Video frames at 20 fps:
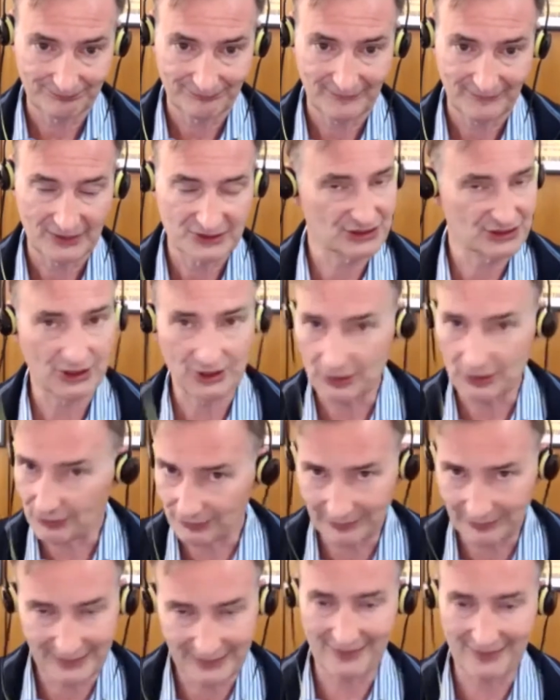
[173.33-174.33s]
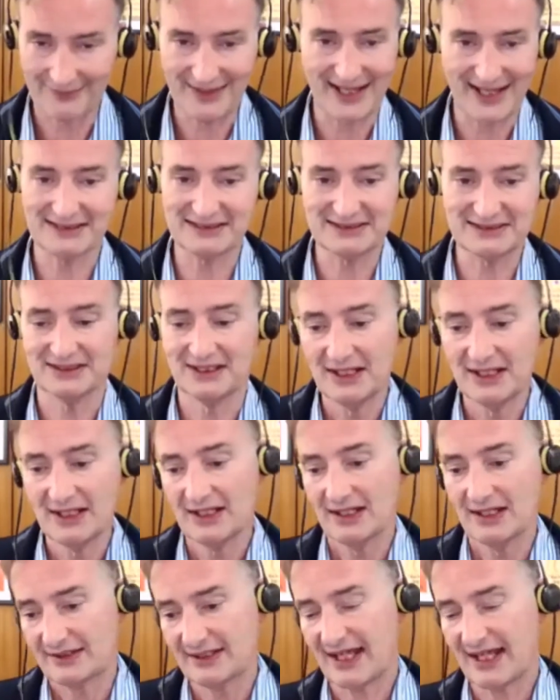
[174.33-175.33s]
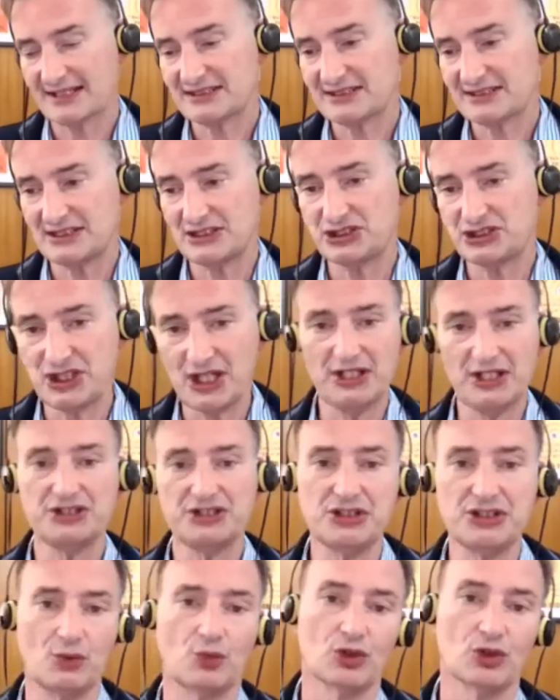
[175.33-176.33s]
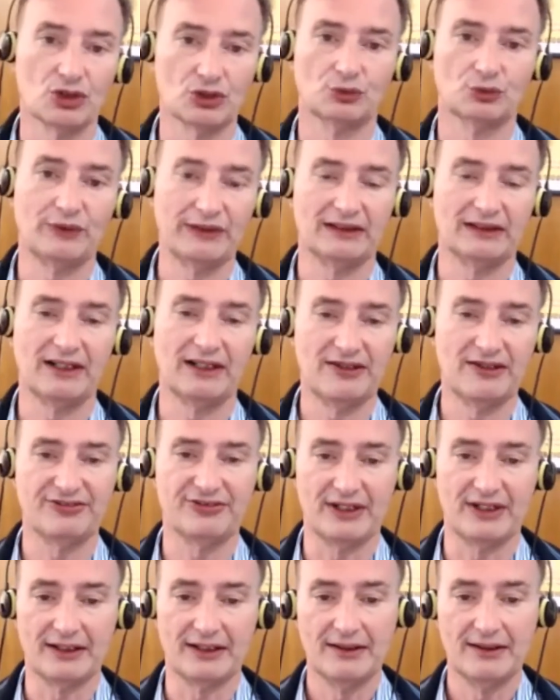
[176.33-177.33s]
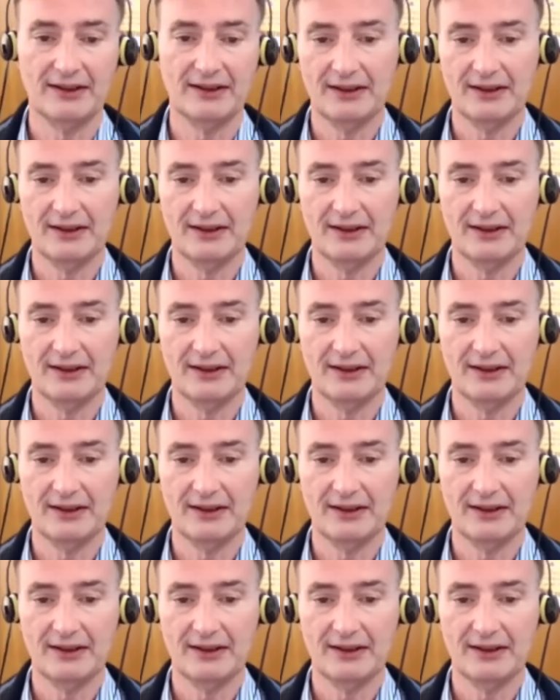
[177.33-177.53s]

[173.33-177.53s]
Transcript: So, that's the changing world we live in.